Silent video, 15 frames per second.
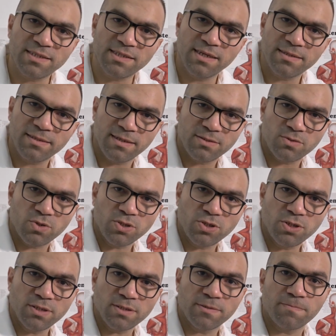seeing the
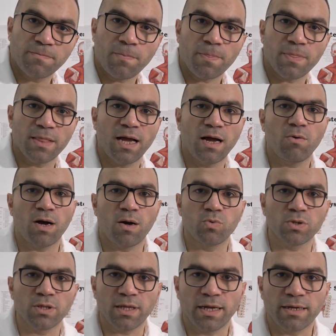stretches, now I
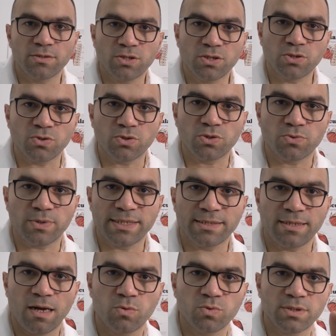would like just to
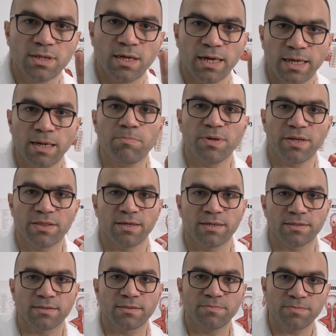stress out a couple of
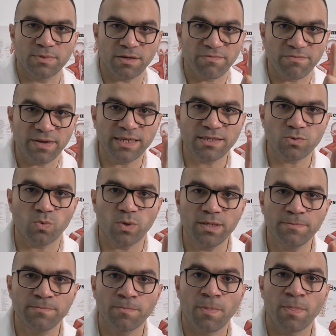things. The first
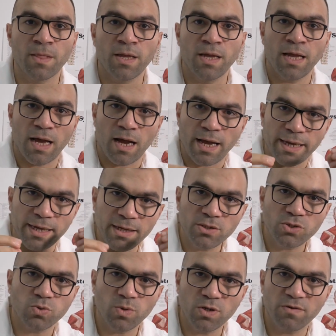one,
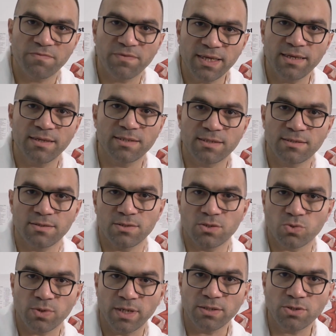each one of these
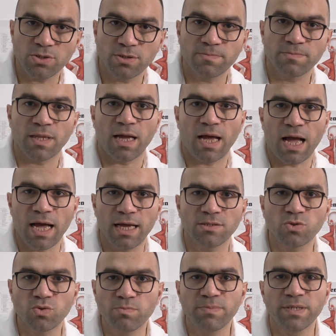stretch
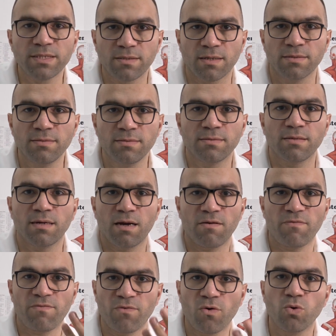has to be done
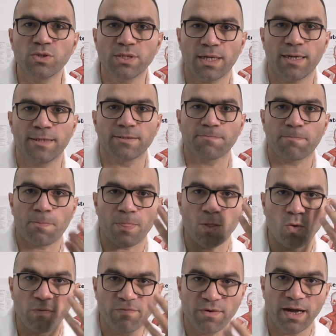4 times
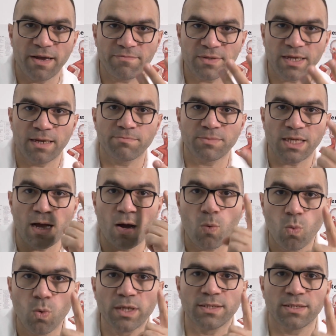or 5 times at
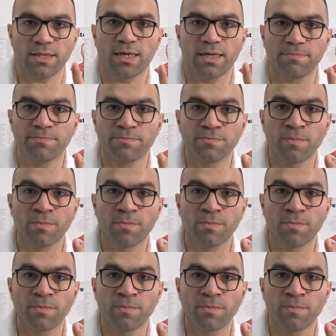one time.